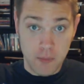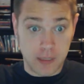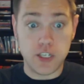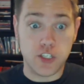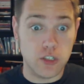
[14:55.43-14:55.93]

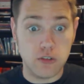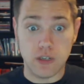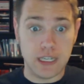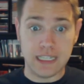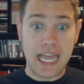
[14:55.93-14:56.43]
Please
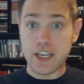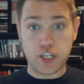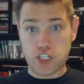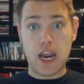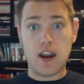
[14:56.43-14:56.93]
do like,
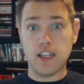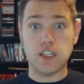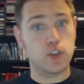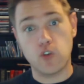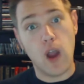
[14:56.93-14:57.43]
share, and
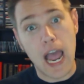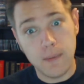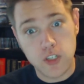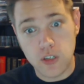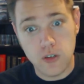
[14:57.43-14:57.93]

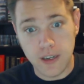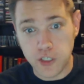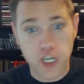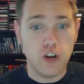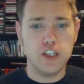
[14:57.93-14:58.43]
subscribe to
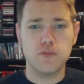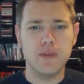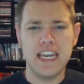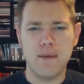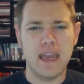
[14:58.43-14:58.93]
encourage
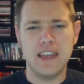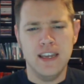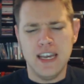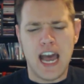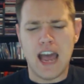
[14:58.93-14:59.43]
me.
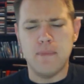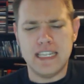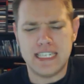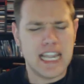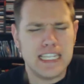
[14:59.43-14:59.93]
I'm
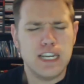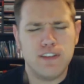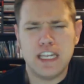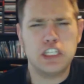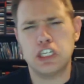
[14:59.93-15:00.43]
a
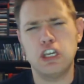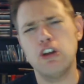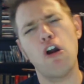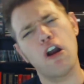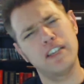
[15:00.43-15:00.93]
sensitive,
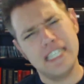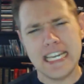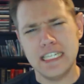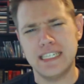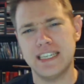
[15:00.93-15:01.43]
insecure
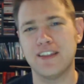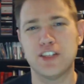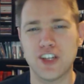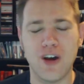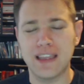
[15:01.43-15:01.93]
artiste,
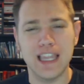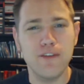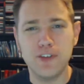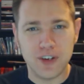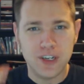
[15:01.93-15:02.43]
and so I'd
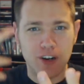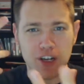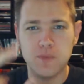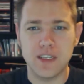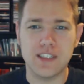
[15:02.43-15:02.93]
your
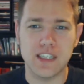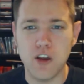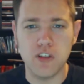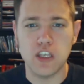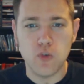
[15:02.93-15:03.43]
encouragement
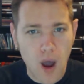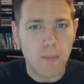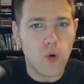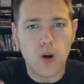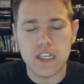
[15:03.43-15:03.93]
and know that you
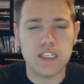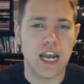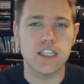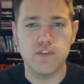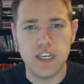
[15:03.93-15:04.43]
want more of these
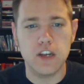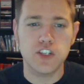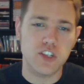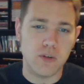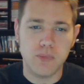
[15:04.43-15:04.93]
kinds of
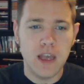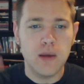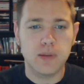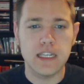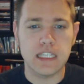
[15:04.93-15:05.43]
videos. So
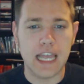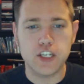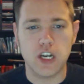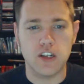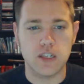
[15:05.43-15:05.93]
please
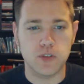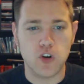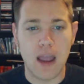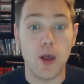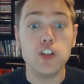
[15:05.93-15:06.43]
like, share, and
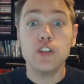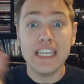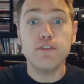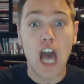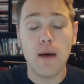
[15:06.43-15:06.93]
subscribe. Also,
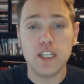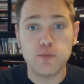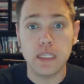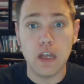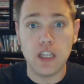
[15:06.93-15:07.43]
leave
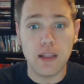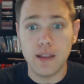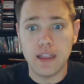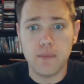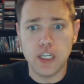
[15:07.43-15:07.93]
comments below.
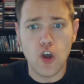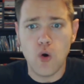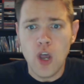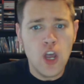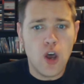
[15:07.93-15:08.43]
Let me
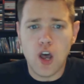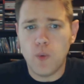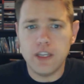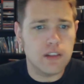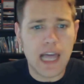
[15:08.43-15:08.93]
know
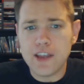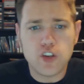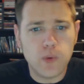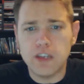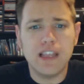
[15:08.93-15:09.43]
what you
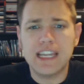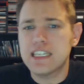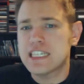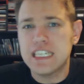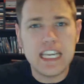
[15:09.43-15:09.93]
liked or what you'd
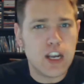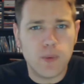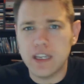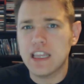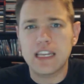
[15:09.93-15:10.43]
like to see
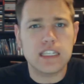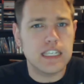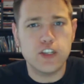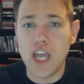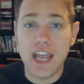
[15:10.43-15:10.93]
or what you'd like to
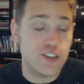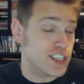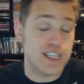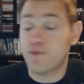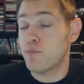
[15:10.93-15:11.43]
see
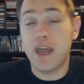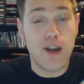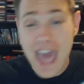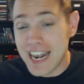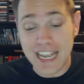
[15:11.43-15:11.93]
changed, except for
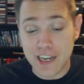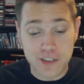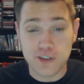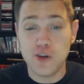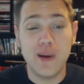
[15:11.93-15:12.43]
better editing,
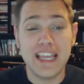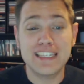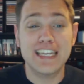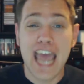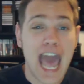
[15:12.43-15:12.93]
because there's no way
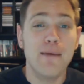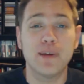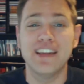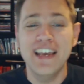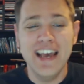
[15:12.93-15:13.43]
that's going to
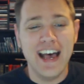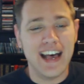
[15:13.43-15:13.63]
happen.